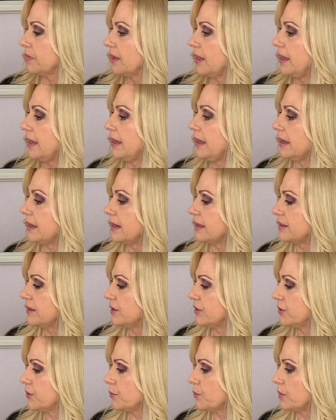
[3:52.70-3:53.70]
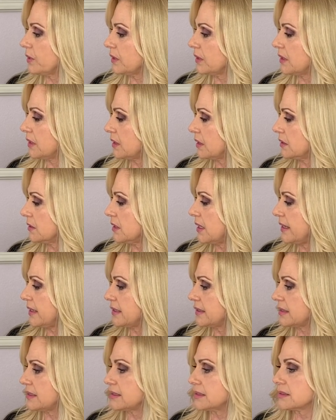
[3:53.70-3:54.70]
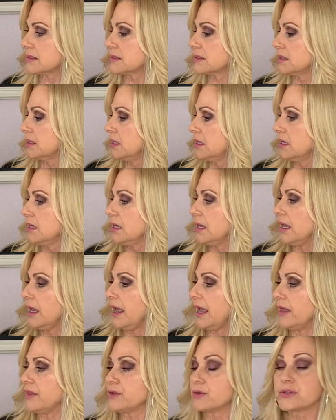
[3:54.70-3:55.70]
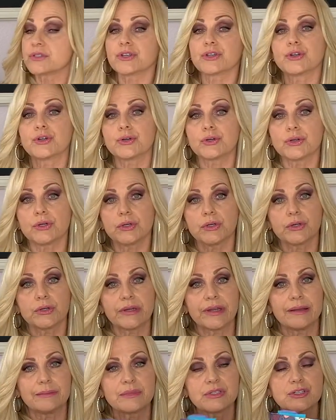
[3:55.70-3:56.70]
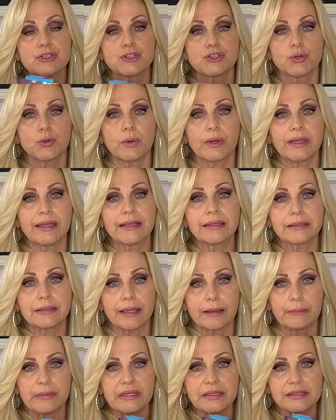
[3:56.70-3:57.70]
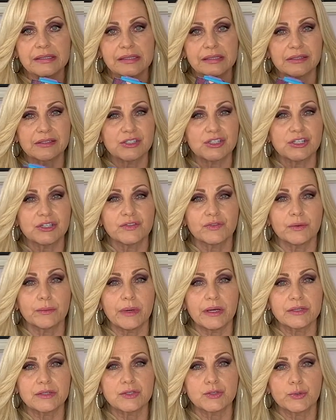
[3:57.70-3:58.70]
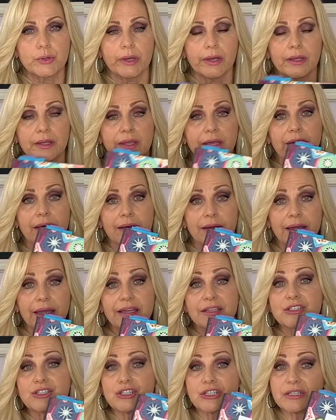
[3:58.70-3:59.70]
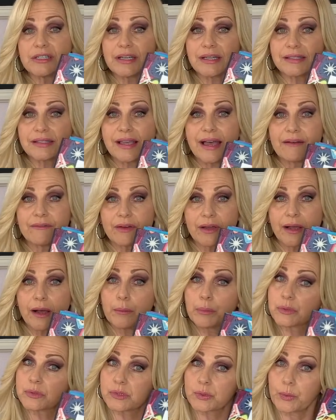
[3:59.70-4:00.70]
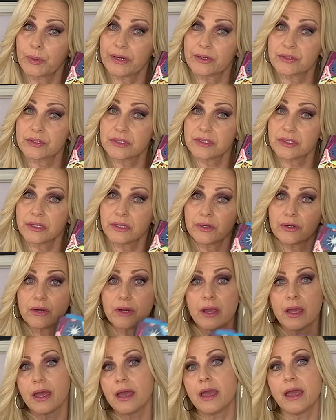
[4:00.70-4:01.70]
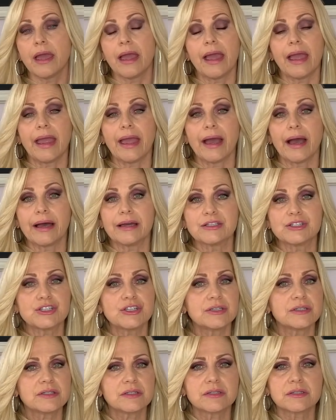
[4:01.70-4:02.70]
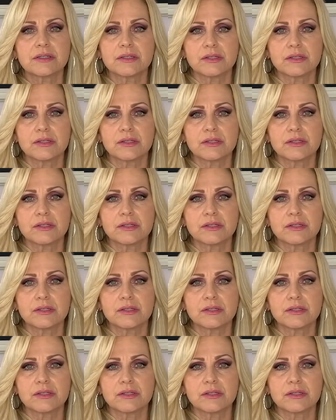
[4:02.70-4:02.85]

And I think you're really gonna like this. And there's a girl, her name's Joy Clements, and she's from Australia, and she does have a couple squares in here, and she's just a